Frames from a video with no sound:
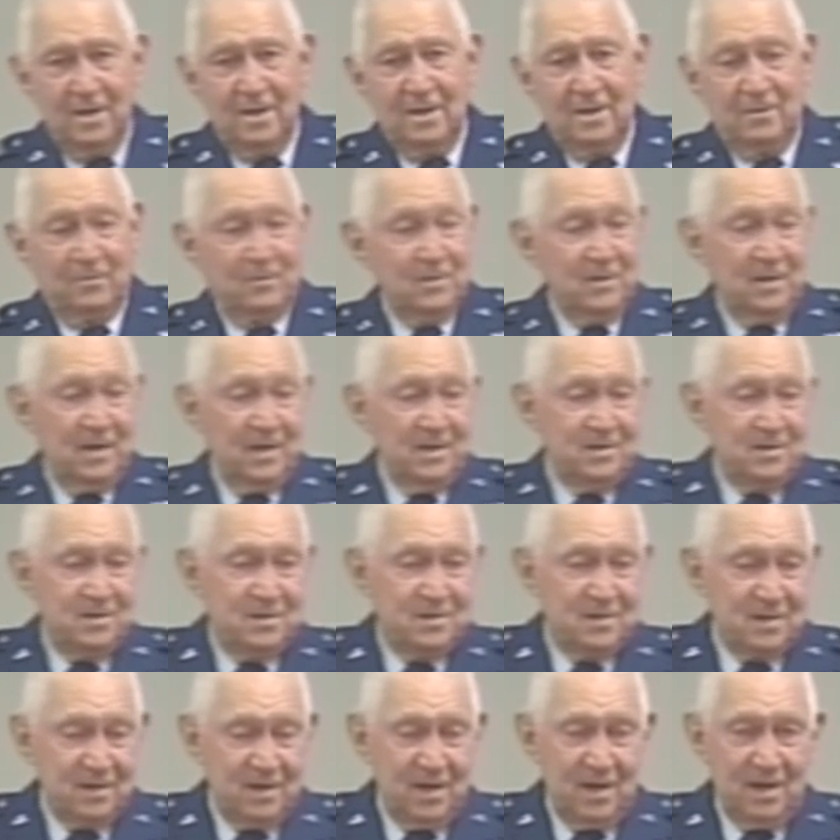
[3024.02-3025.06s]
They wouldn't let you
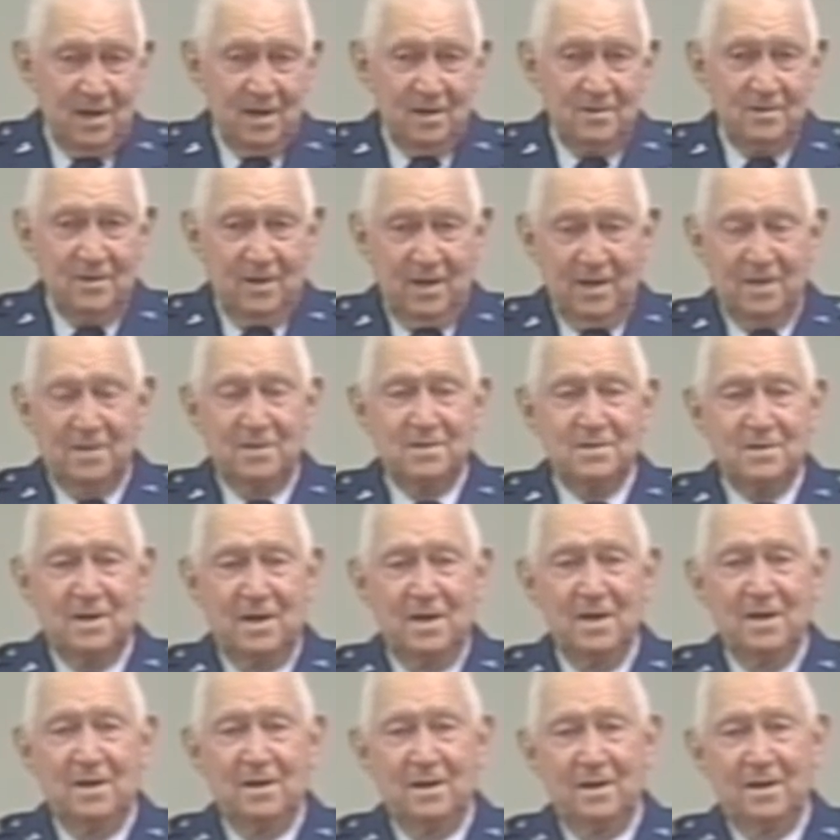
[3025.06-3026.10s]
sit down. You had to
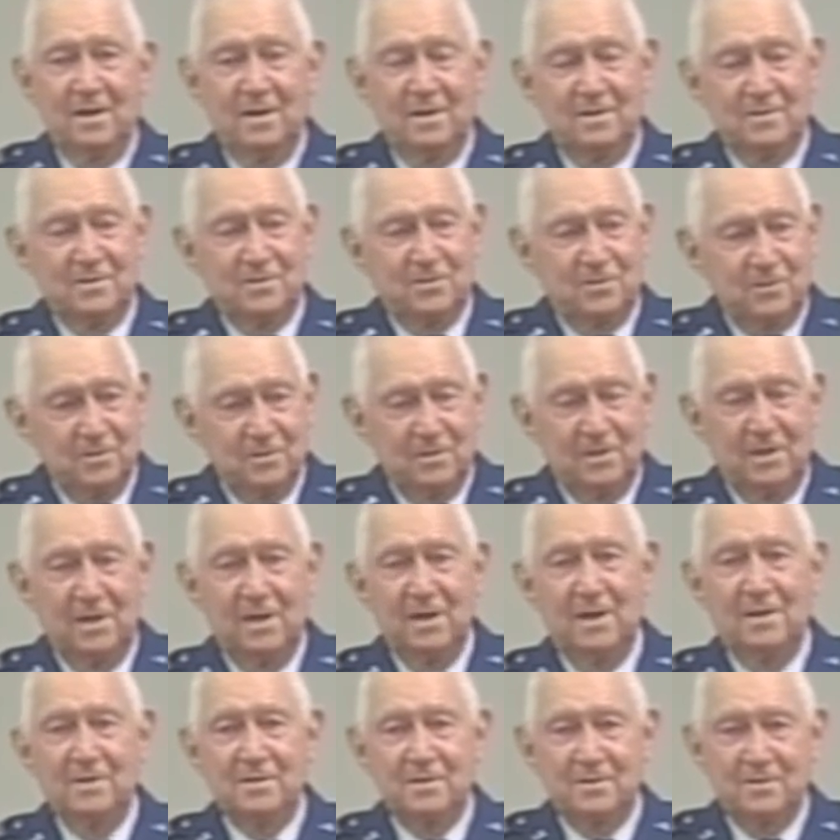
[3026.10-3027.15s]
stand there and stood
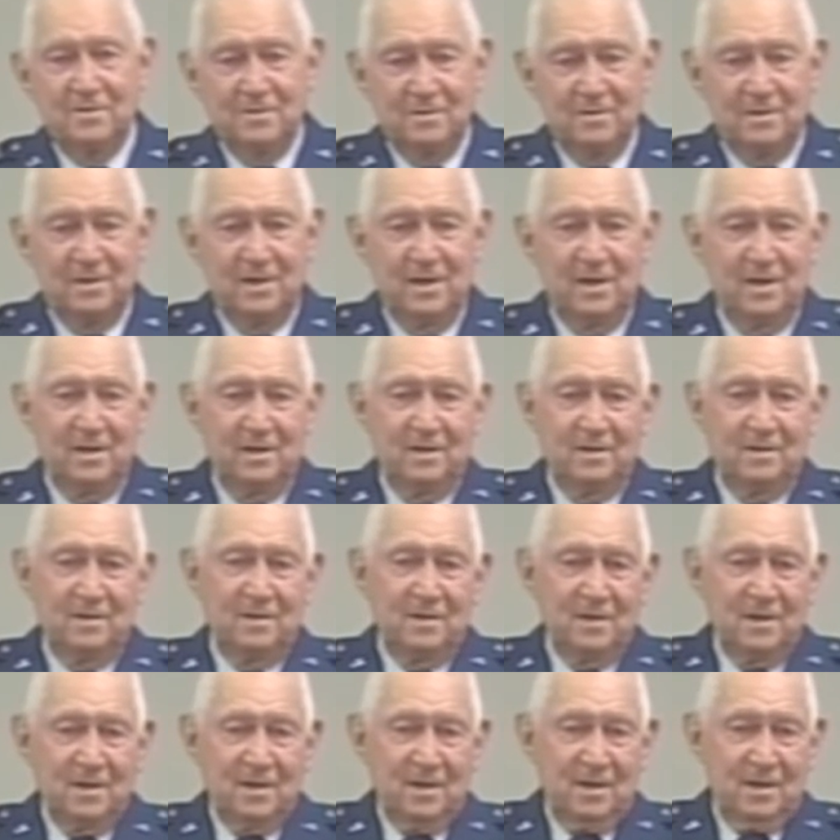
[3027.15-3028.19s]
there and stood there. And
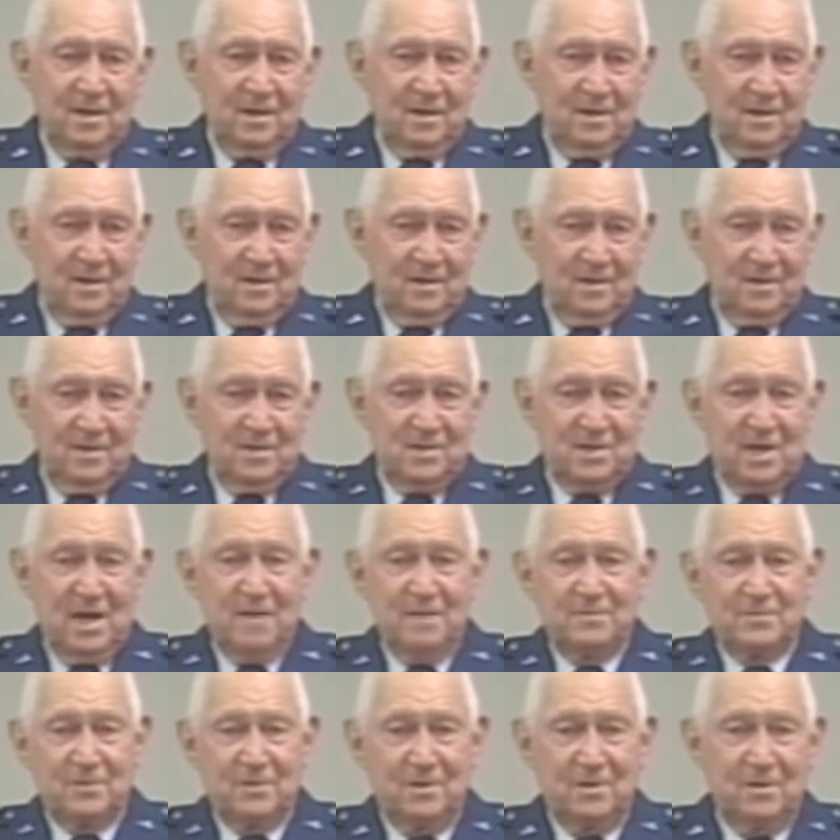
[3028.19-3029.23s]
these
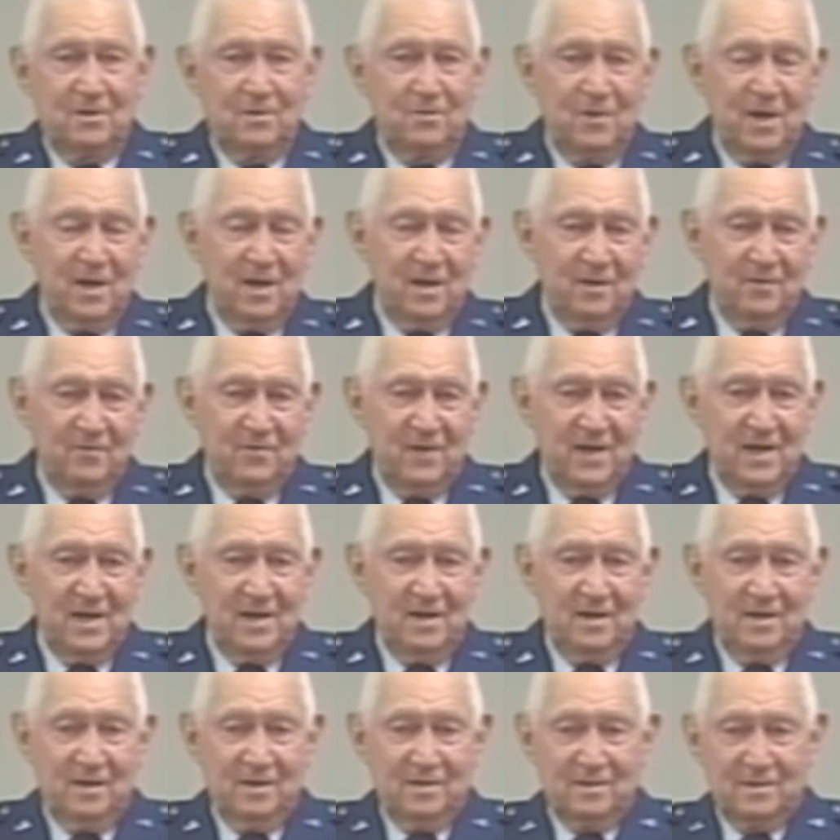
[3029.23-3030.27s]
Japs running around.
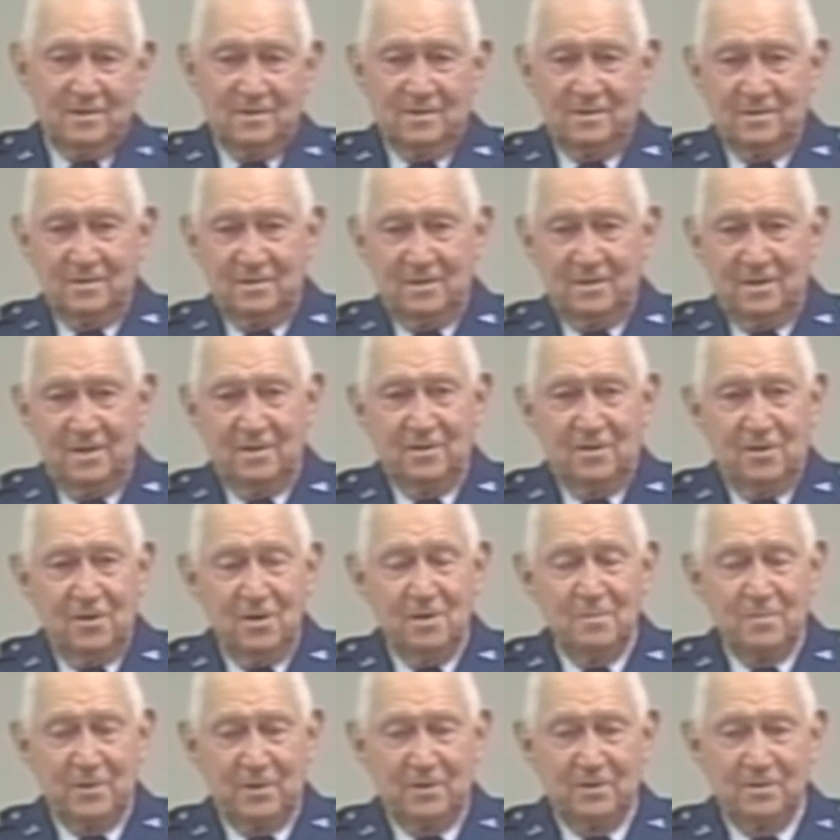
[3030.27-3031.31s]
Finally, uh, an
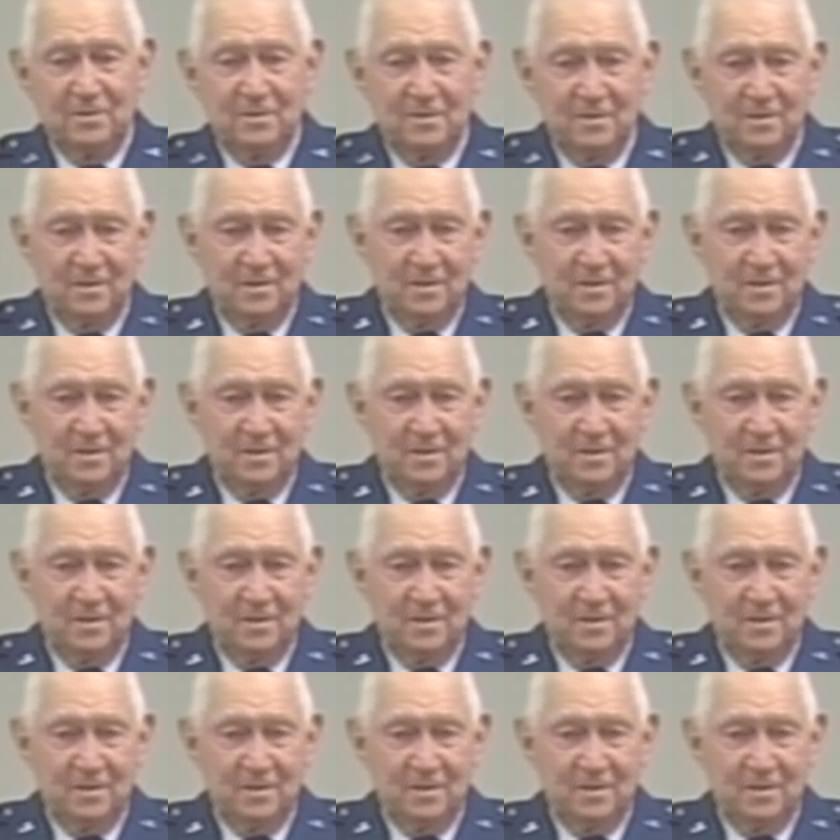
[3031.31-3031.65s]
interpreter,